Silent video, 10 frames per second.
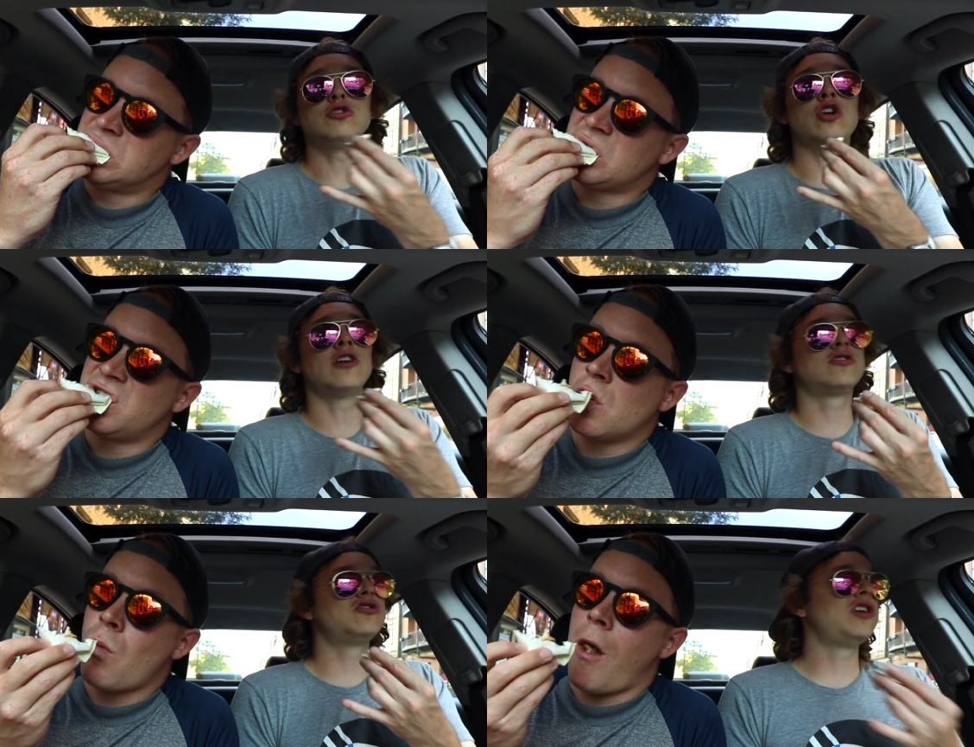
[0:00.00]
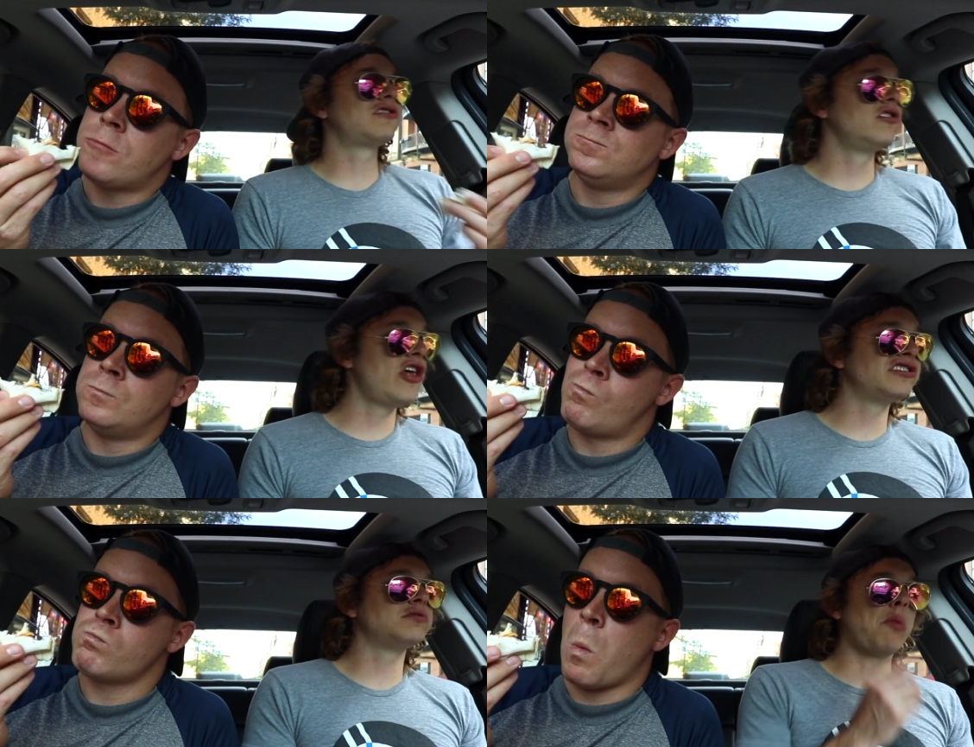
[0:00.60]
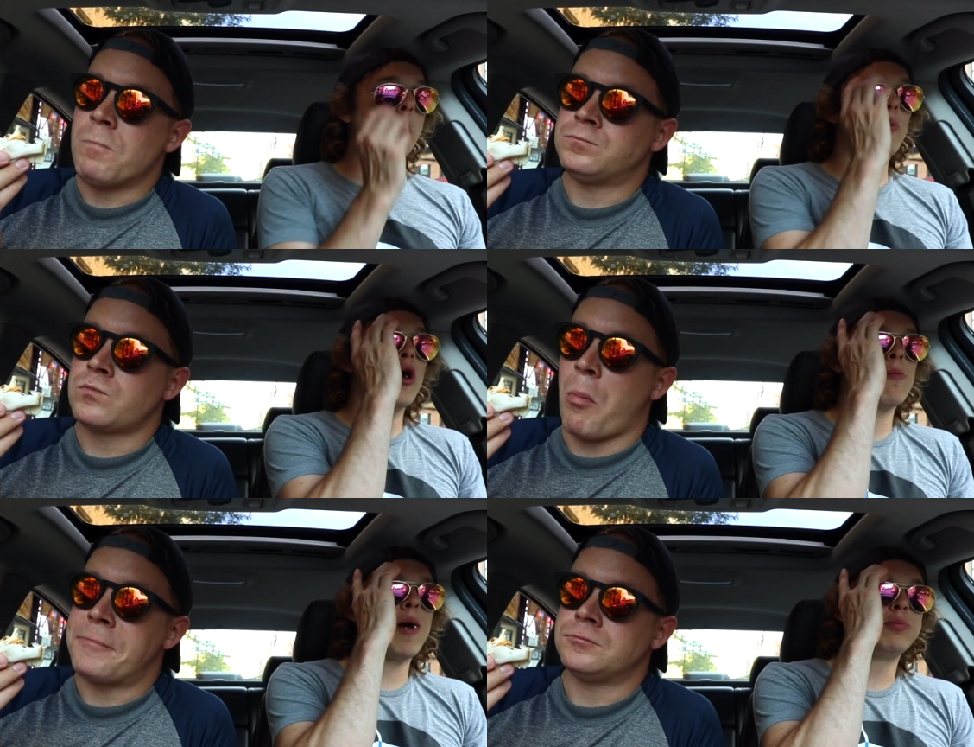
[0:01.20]
Speaker 1: Sean suggested this, and
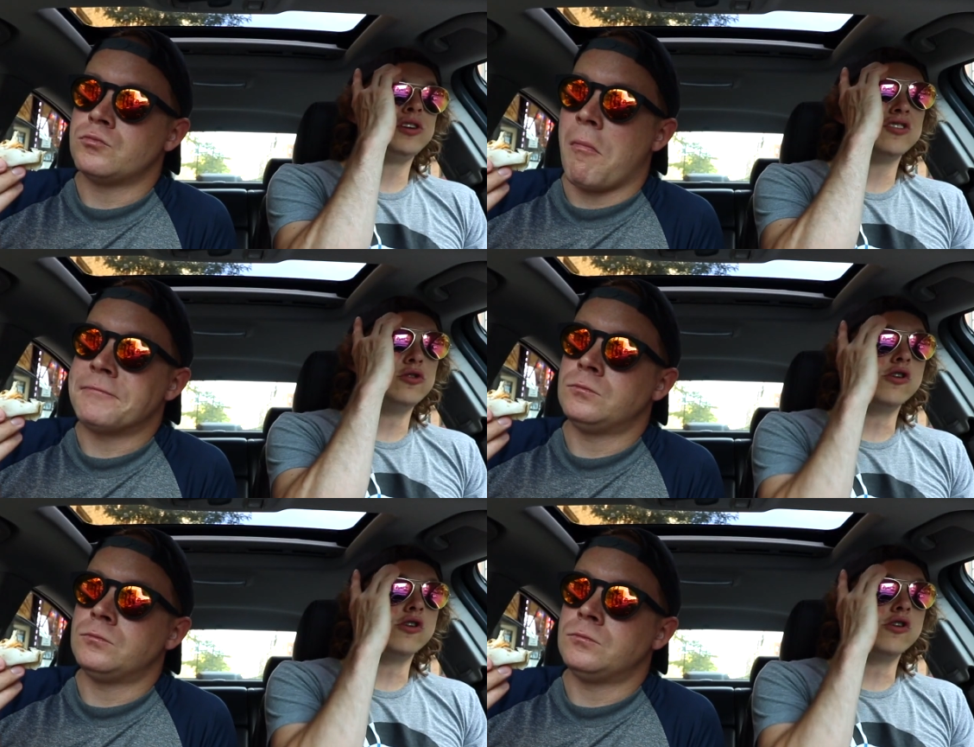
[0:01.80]
boy am I pleased that you